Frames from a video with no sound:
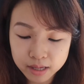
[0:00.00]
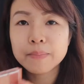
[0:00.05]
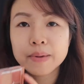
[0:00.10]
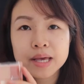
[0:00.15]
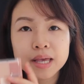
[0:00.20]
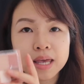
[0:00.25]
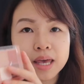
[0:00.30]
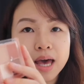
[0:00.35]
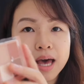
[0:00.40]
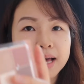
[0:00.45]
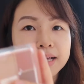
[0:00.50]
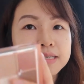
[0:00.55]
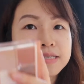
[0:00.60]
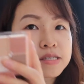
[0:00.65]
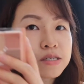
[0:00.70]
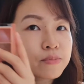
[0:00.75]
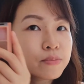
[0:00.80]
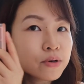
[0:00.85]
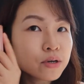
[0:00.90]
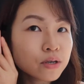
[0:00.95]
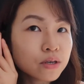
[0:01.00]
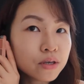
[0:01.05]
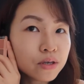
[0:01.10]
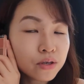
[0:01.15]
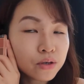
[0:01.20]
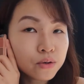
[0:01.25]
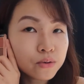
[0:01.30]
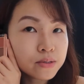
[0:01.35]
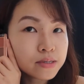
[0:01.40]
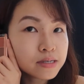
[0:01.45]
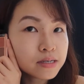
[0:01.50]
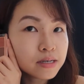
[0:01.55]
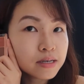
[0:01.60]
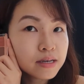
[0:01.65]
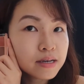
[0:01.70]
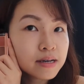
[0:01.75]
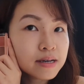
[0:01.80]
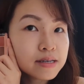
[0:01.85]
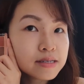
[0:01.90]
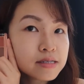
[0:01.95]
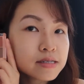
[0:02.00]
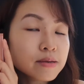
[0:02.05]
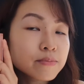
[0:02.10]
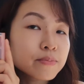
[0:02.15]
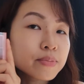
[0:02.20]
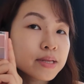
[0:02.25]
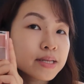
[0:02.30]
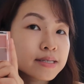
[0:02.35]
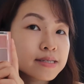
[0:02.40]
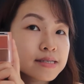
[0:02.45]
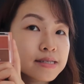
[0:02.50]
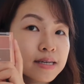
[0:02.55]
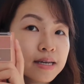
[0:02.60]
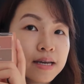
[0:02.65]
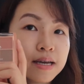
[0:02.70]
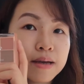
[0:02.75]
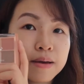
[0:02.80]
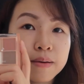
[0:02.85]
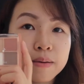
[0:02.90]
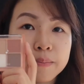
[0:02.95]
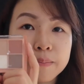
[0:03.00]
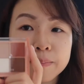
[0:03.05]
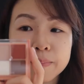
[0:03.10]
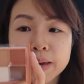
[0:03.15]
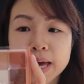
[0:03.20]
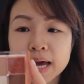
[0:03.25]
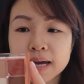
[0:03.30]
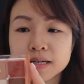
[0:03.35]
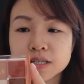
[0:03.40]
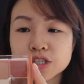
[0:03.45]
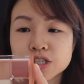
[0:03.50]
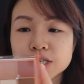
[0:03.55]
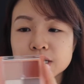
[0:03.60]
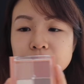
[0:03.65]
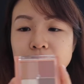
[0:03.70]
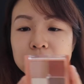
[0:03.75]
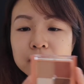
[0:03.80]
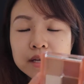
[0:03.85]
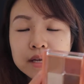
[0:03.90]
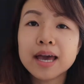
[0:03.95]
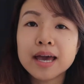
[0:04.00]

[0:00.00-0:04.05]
But yeah, super cute, simplistic packaging.